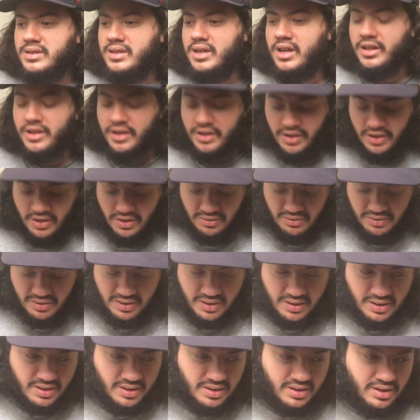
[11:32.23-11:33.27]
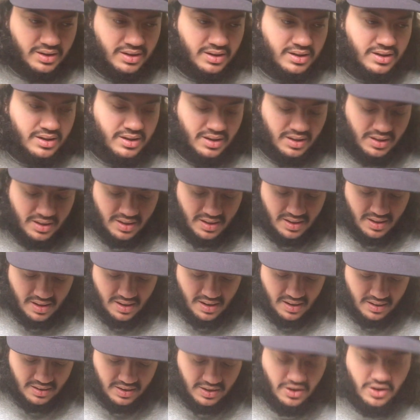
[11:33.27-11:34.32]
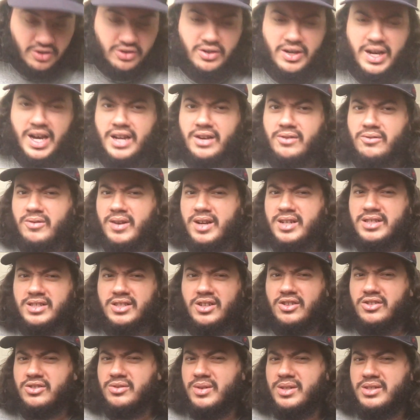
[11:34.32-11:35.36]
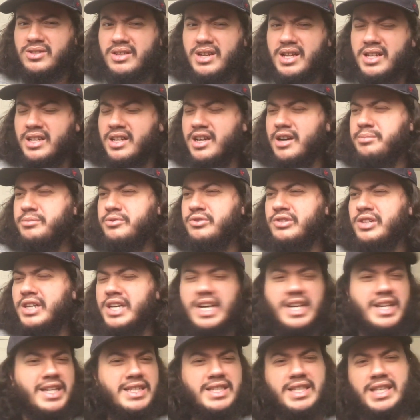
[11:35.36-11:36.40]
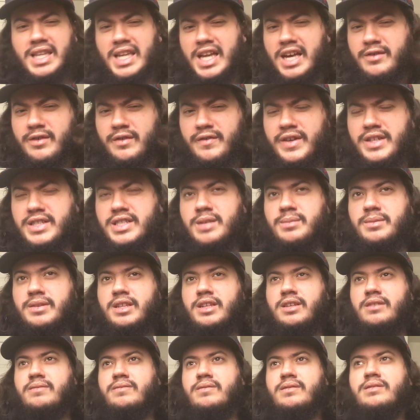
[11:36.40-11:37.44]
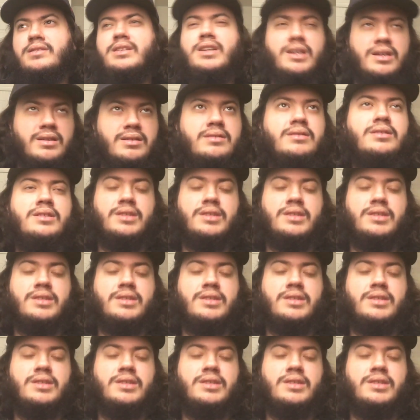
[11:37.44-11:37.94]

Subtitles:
Other notes. She also wrestled at a couple NXT live events, I believe. Yeah.